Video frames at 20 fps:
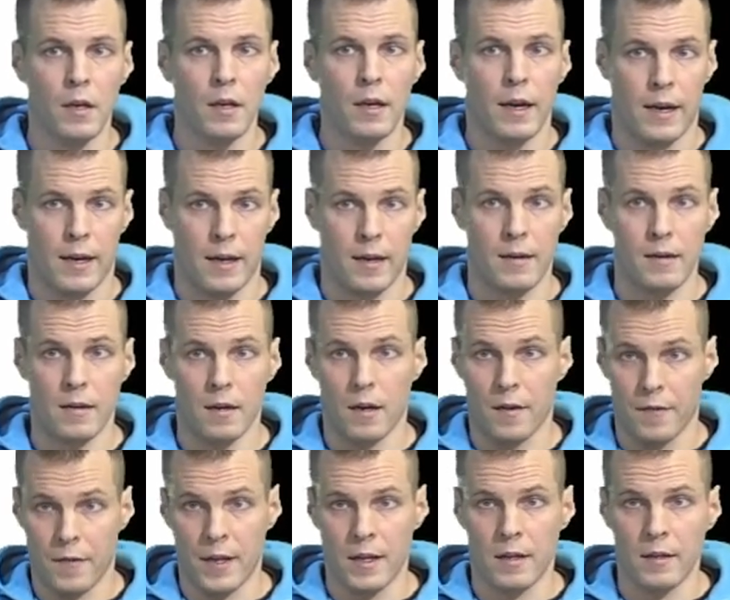and
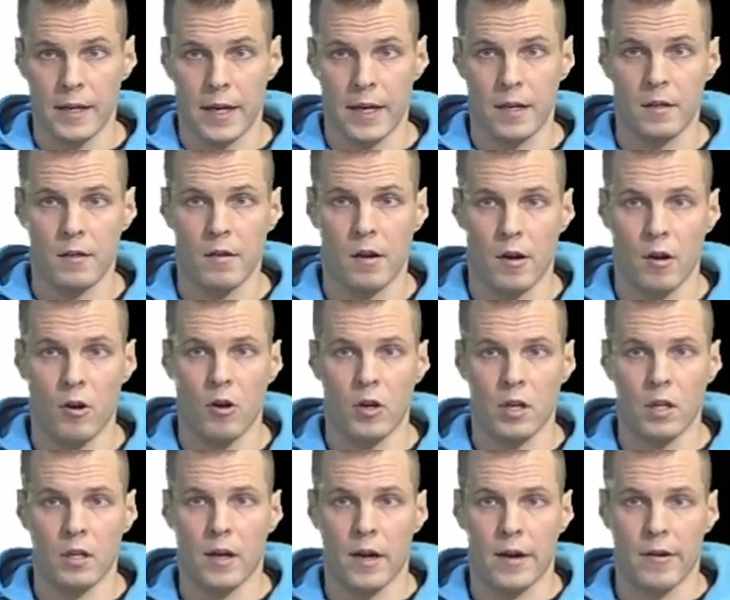then the entire
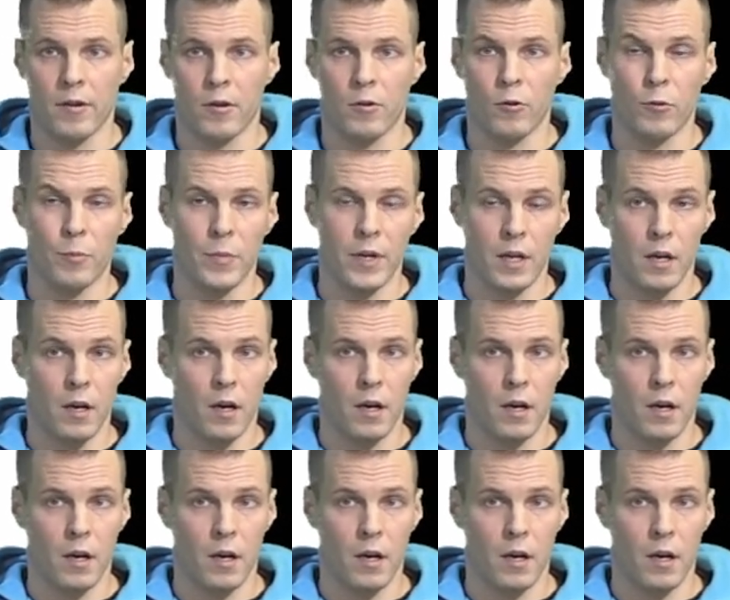learning diary could be